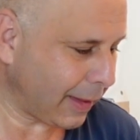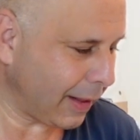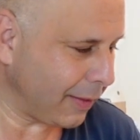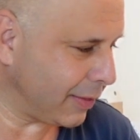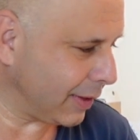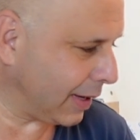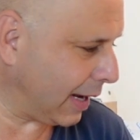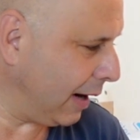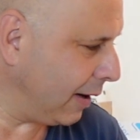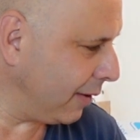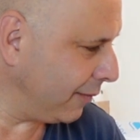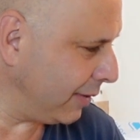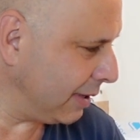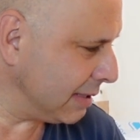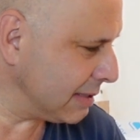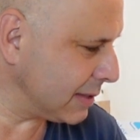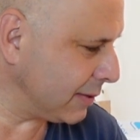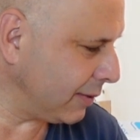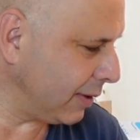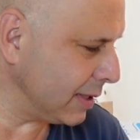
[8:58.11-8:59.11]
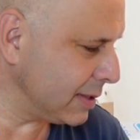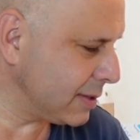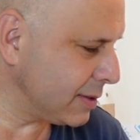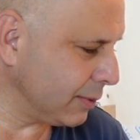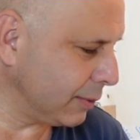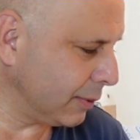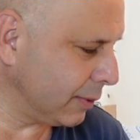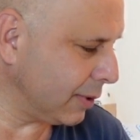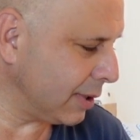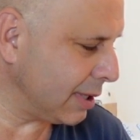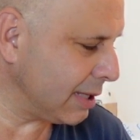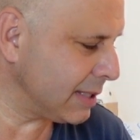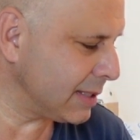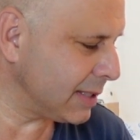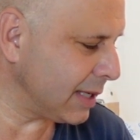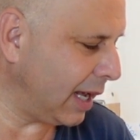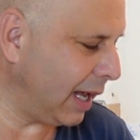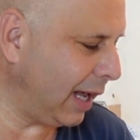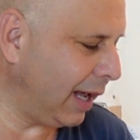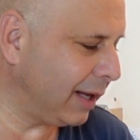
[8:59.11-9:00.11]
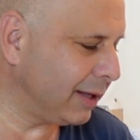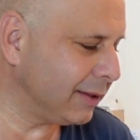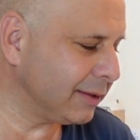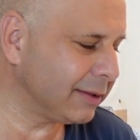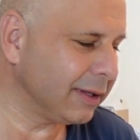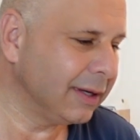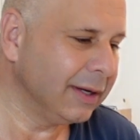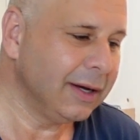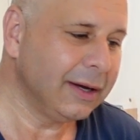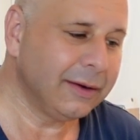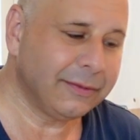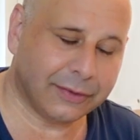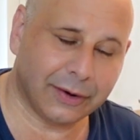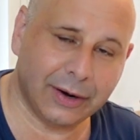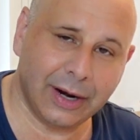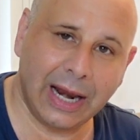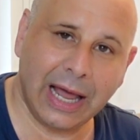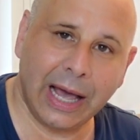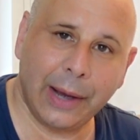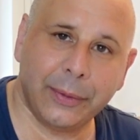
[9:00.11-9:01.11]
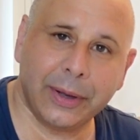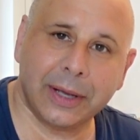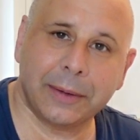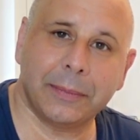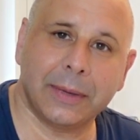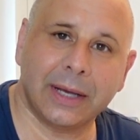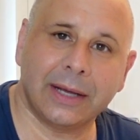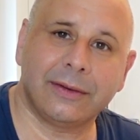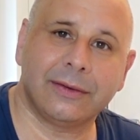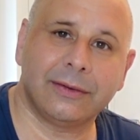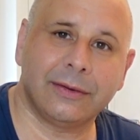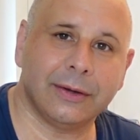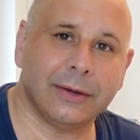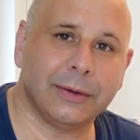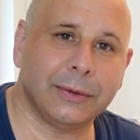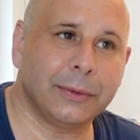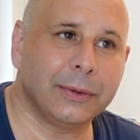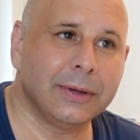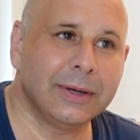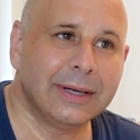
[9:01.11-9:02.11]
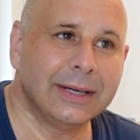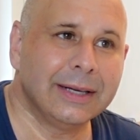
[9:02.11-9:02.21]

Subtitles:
the Caravanserai stories, and for allowing me to